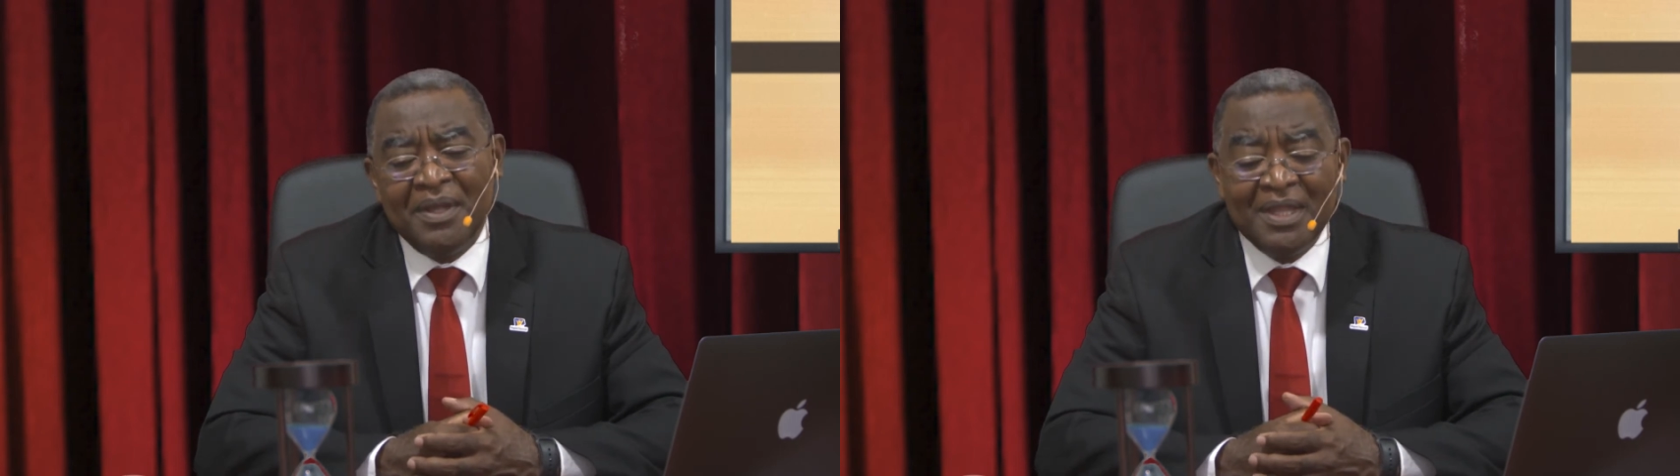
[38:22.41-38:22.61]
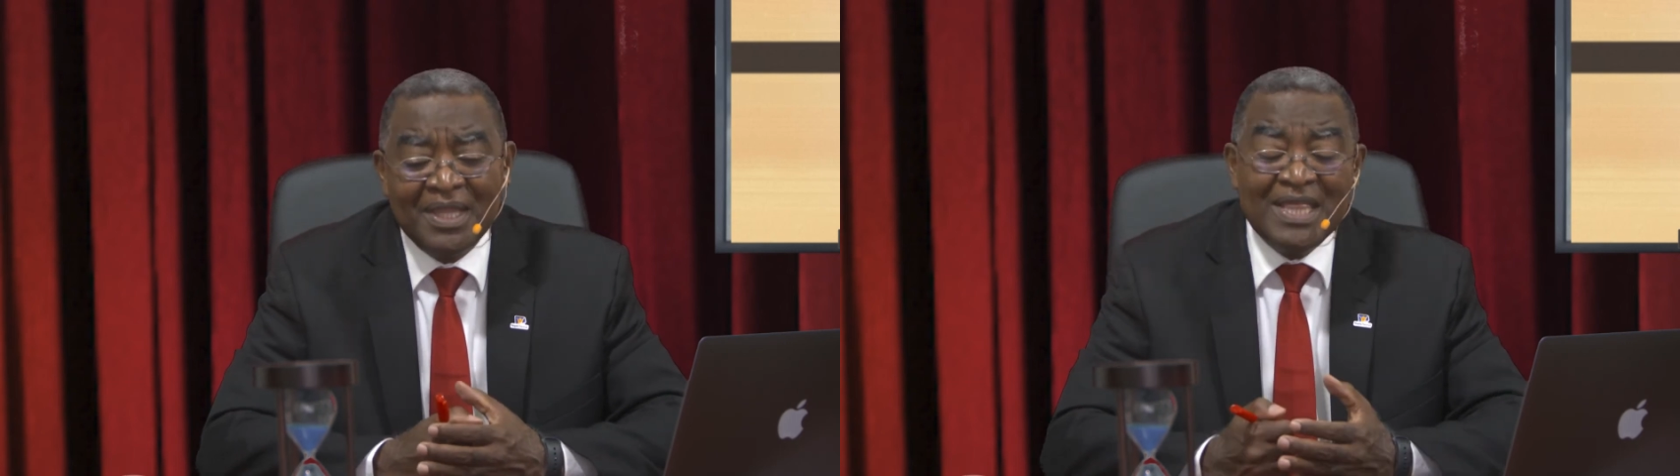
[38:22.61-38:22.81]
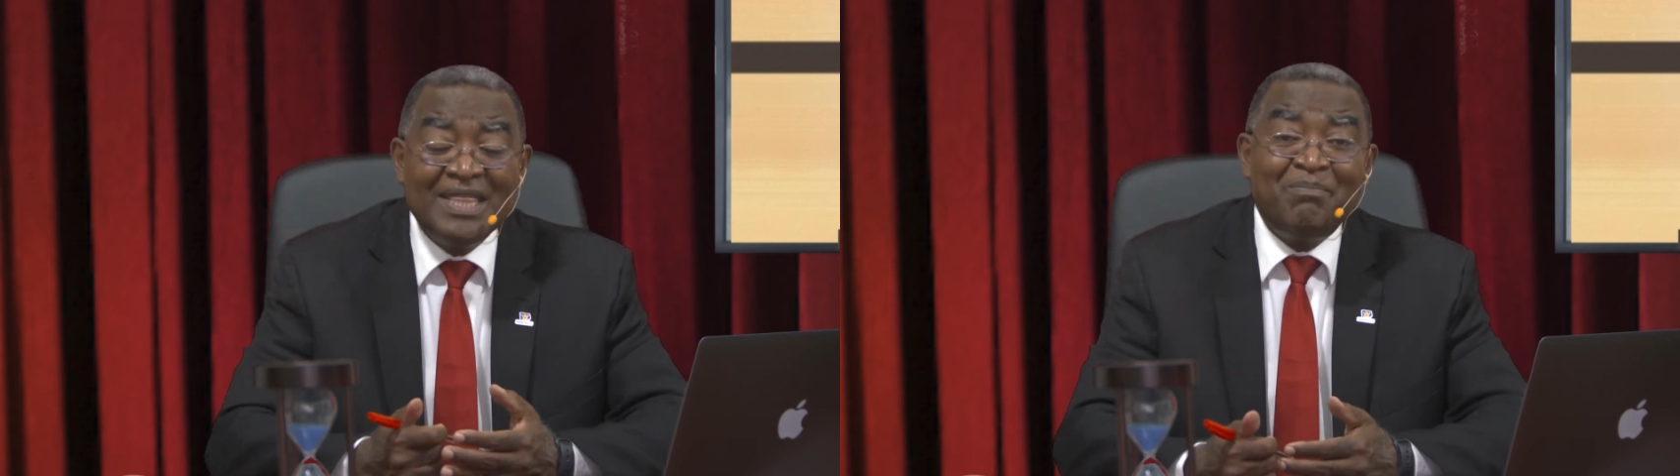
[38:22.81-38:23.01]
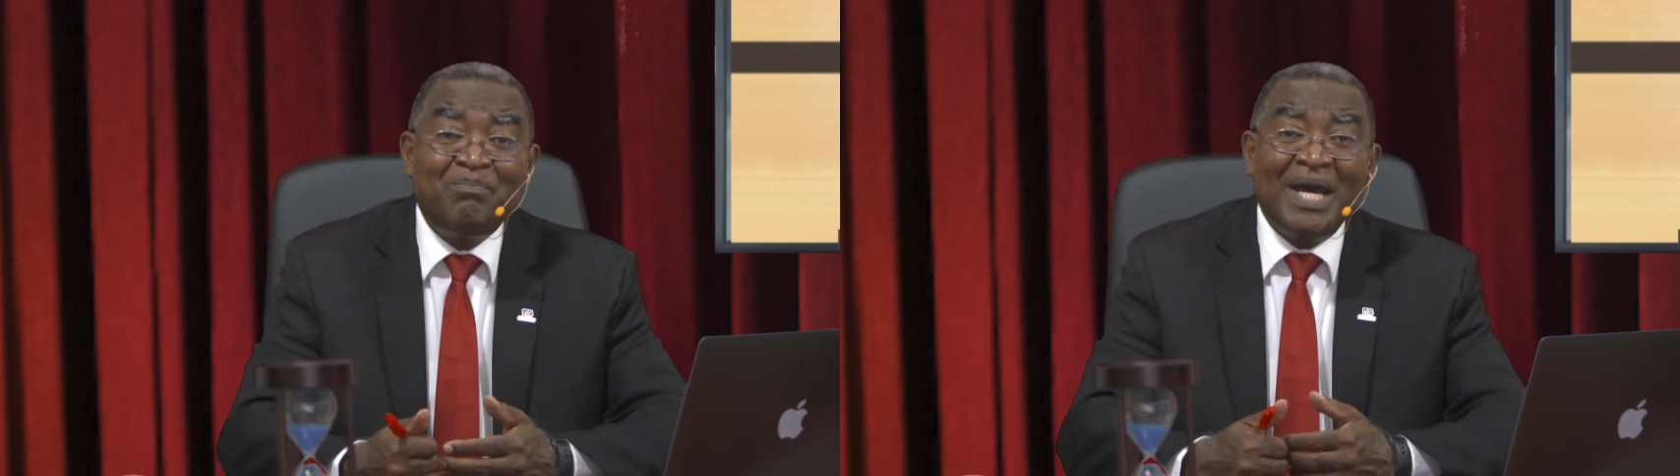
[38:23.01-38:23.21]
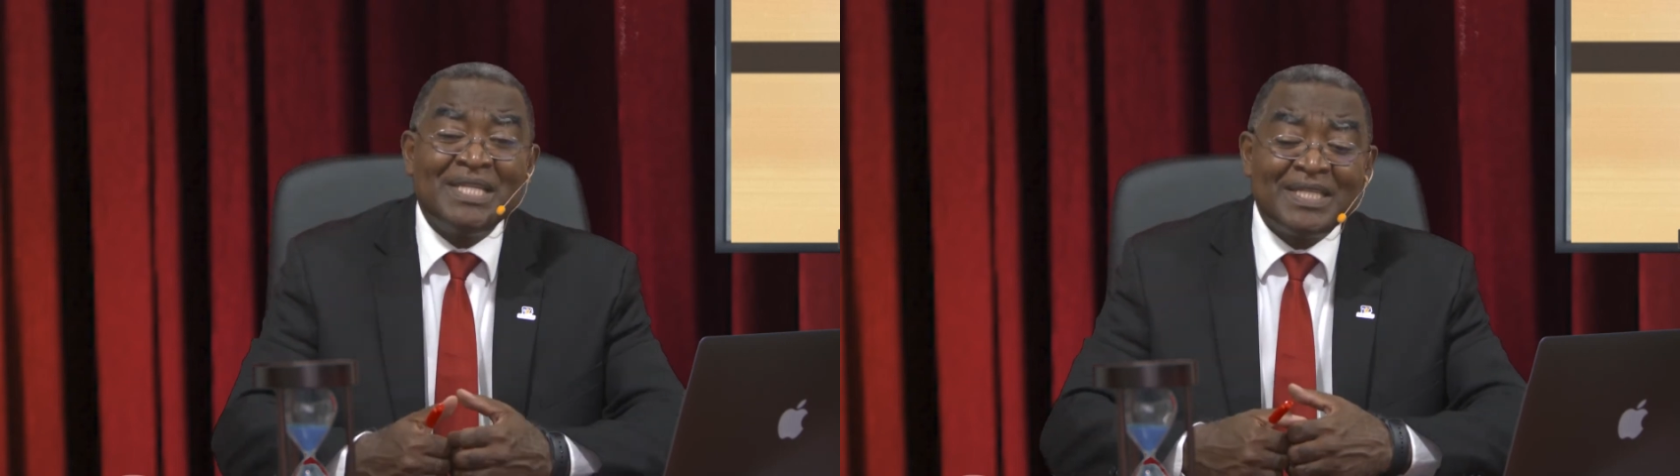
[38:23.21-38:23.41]
Then the
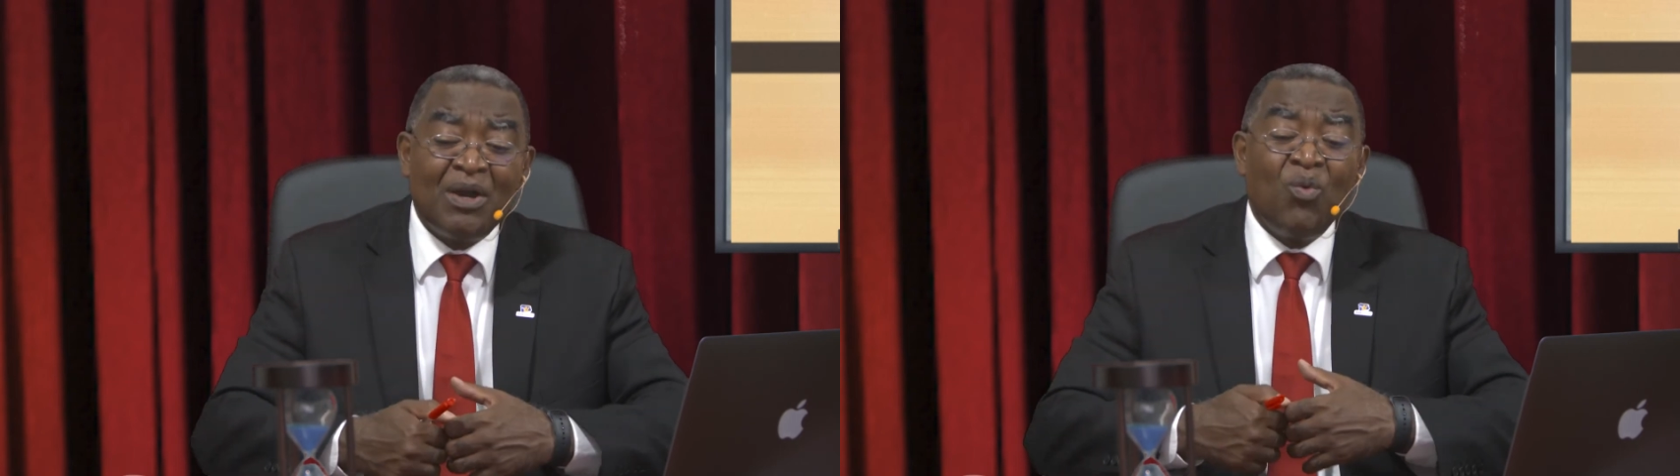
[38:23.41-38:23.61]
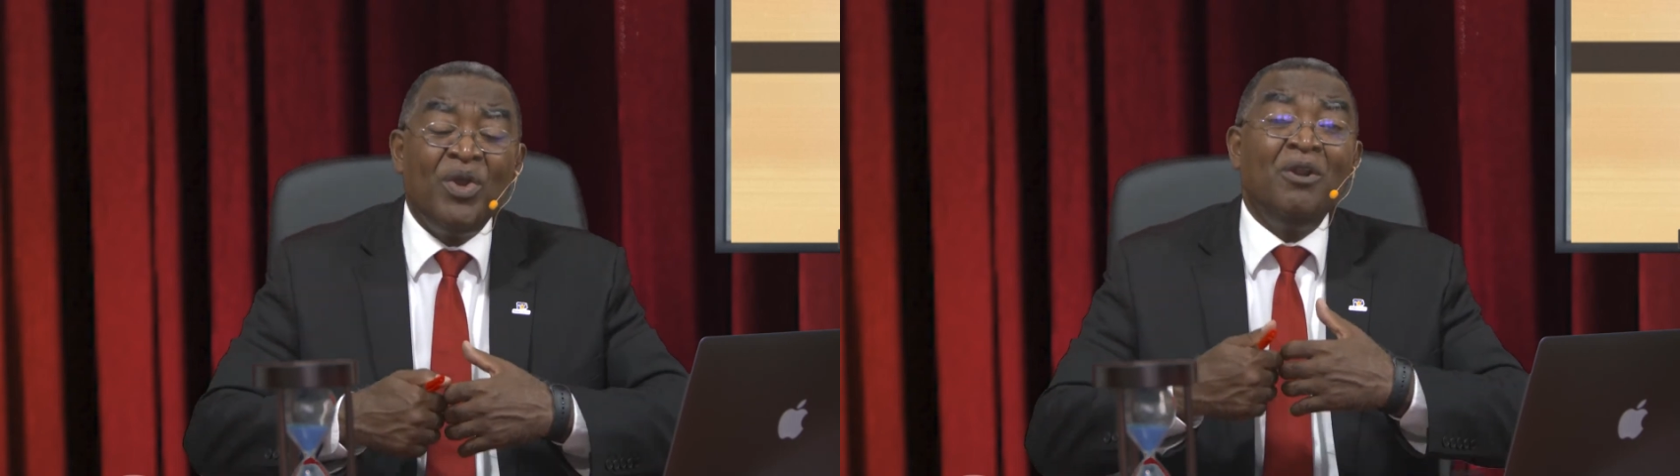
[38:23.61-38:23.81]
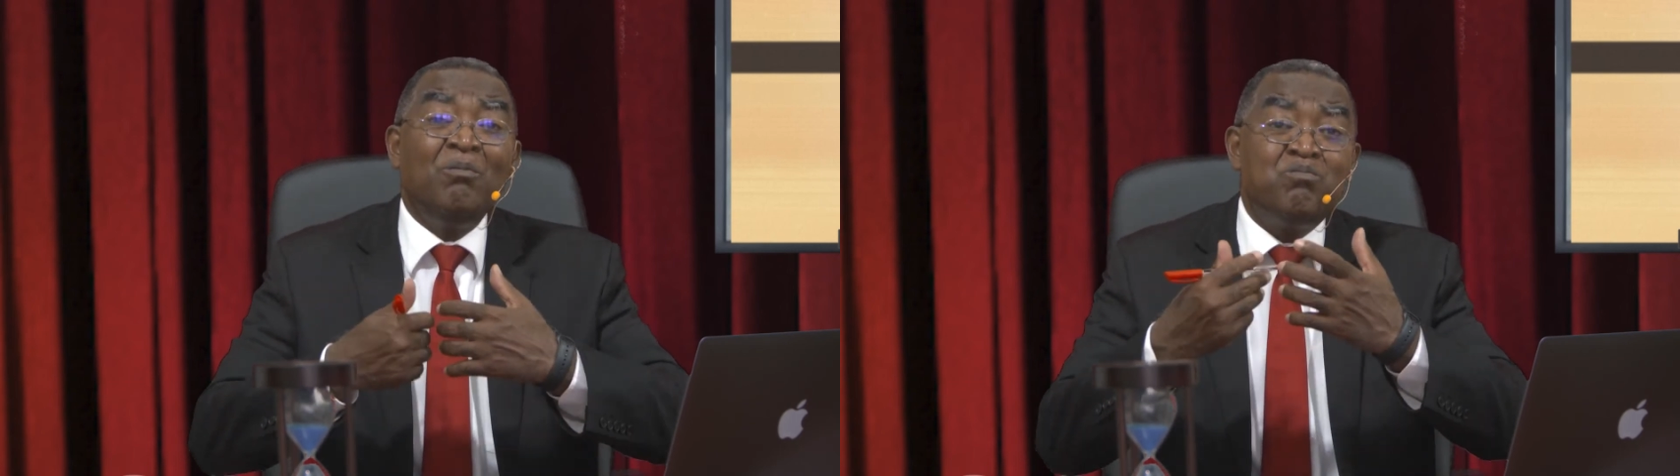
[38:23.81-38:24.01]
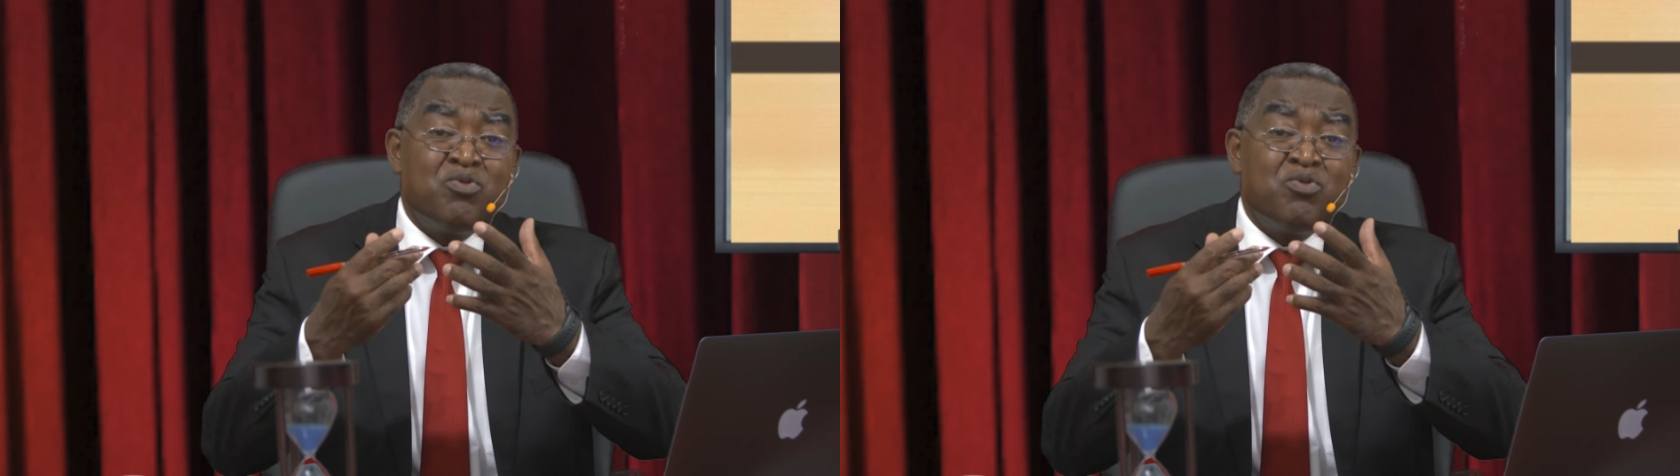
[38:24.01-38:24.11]
pastor will